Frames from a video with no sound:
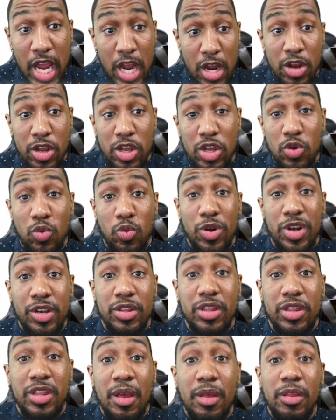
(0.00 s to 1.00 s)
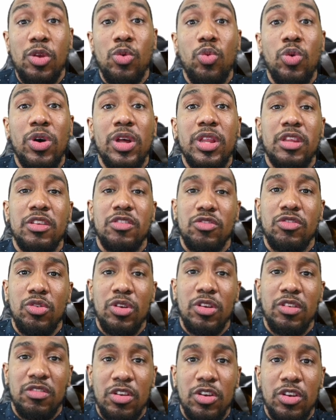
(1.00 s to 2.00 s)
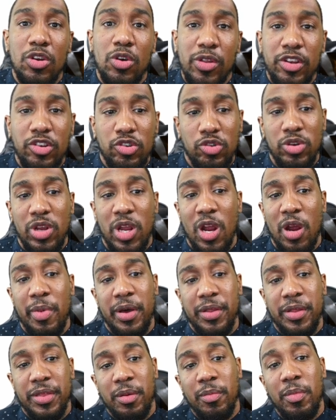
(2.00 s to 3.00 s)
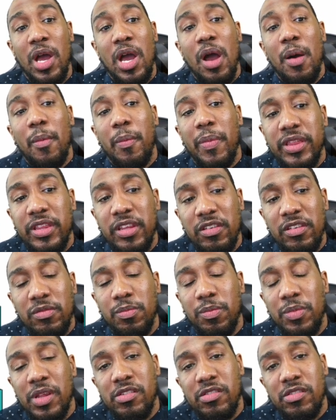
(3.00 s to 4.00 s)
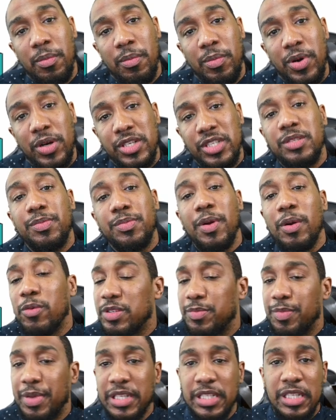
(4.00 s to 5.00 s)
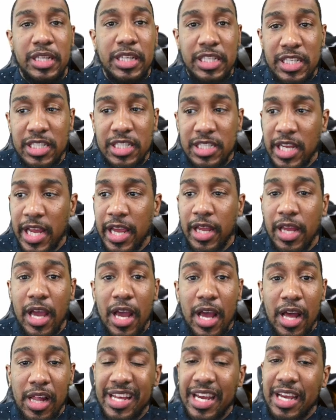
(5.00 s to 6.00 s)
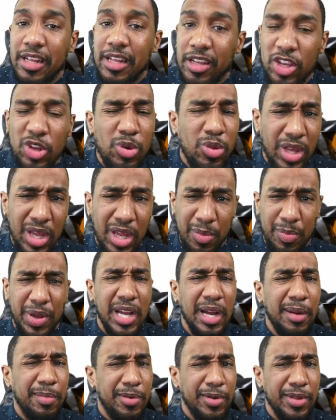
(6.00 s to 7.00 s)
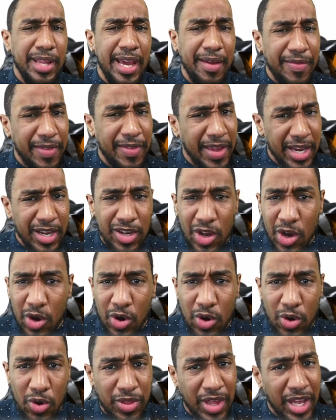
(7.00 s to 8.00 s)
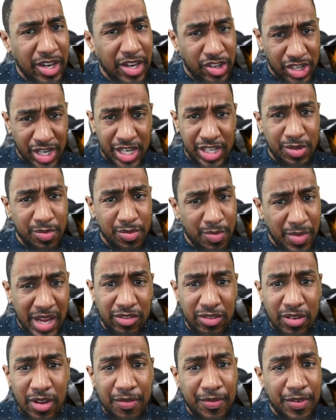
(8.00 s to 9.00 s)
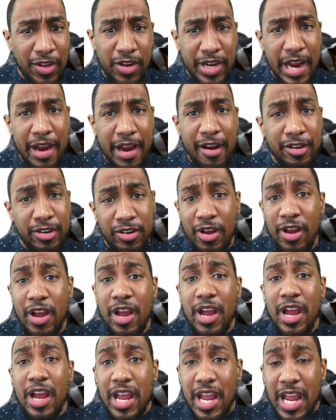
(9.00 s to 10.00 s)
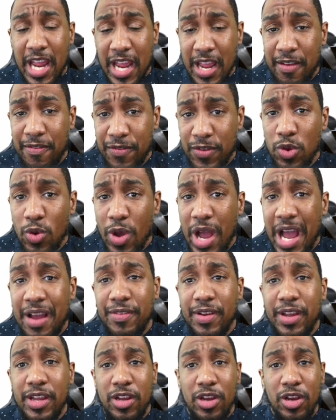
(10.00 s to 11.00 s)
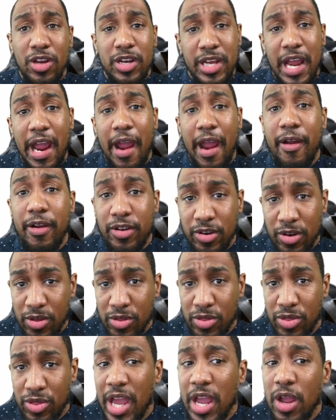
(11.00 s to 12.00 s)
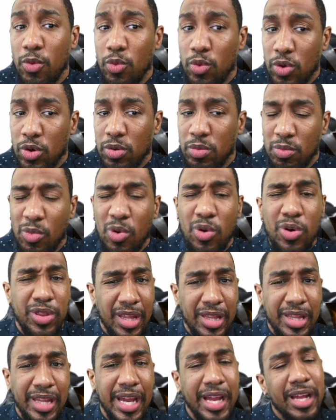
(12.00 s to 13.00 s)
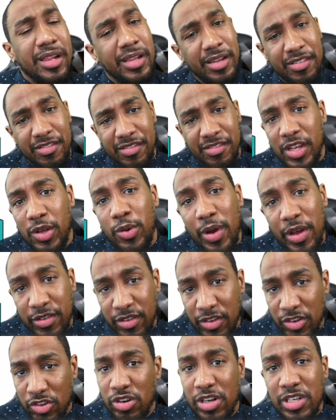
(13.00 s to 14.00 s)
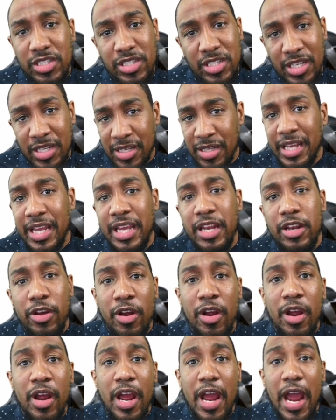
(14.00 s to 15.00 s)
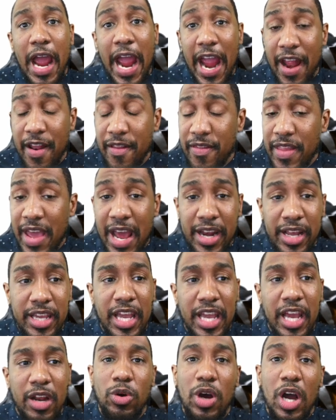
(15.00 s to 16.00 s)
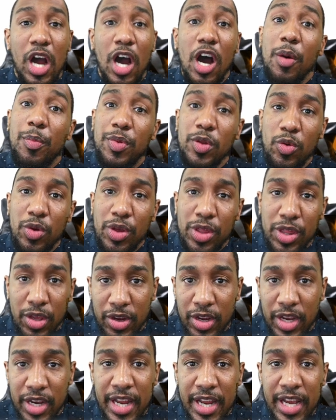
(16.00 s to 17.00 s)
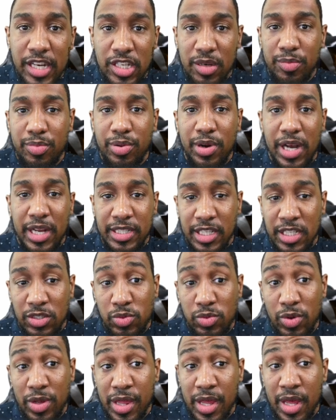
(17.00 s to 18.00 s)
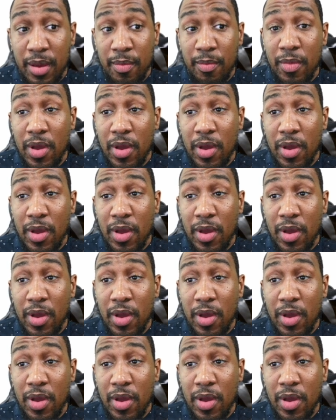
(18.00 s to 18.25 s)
You want the students to know that you care about them. But this participant was basically just saying, like, youth can pick up on that. They know, they judge based off of your character. If you have a good character, they will more than likely see you as a trusted leader, and that again will help you with your connection process with them.